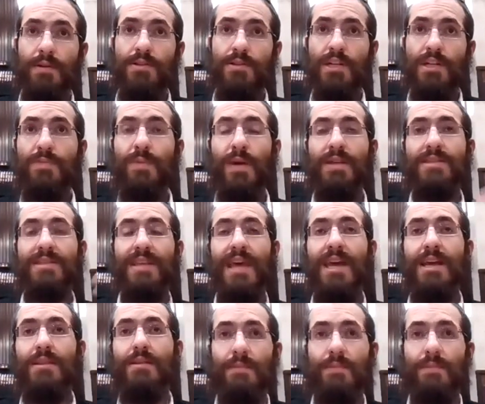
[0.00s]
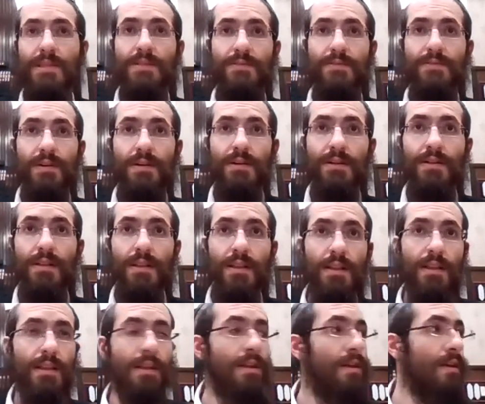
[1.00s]
HaOmer. Just by saying the mitzvah,
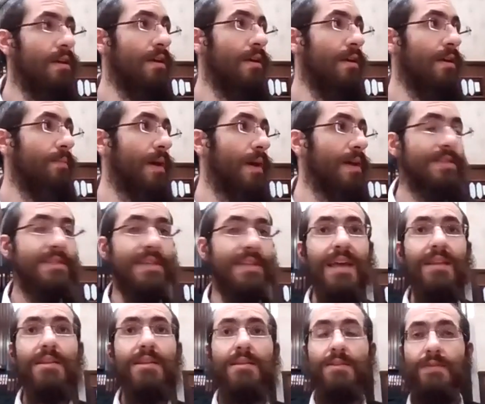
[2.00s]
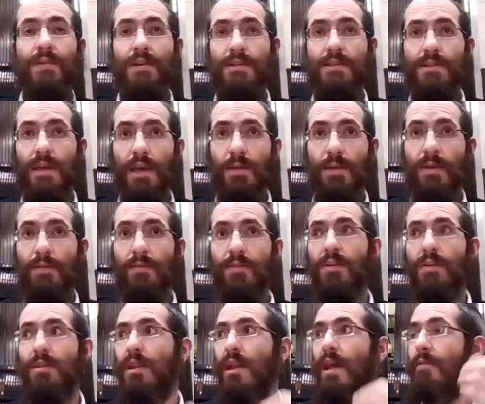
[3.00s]
by saying the Sefiras HaOmer,
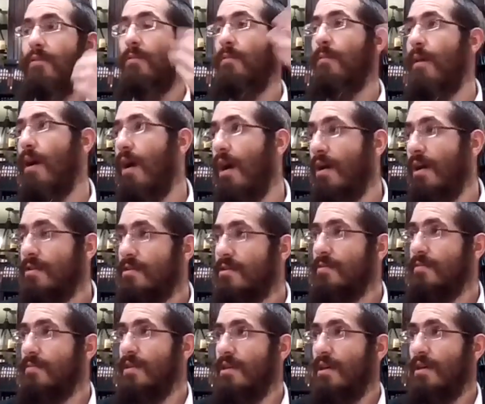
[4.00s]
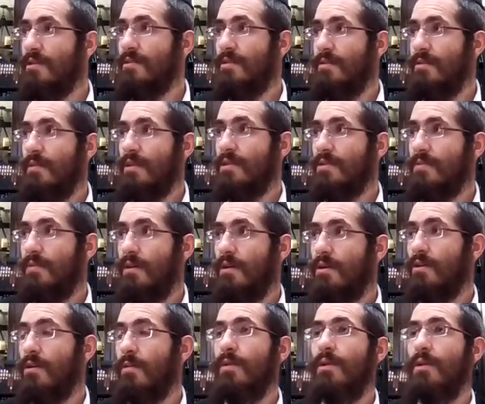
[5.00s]
even though you didn't have a mind to be Yetzah the
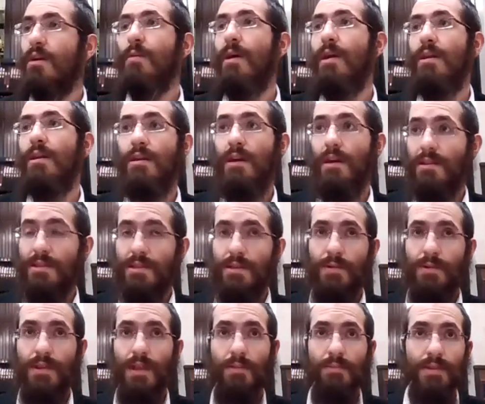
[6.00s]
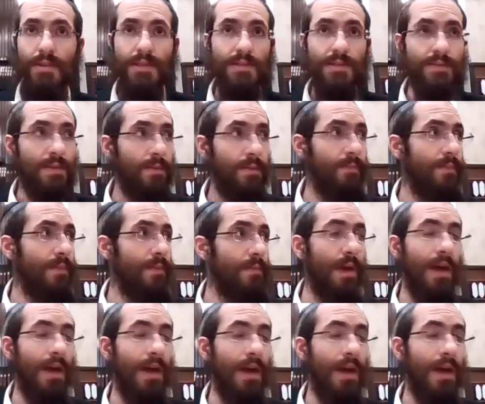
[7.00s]
mitzvah, could be already Yetzah with that mitzvah.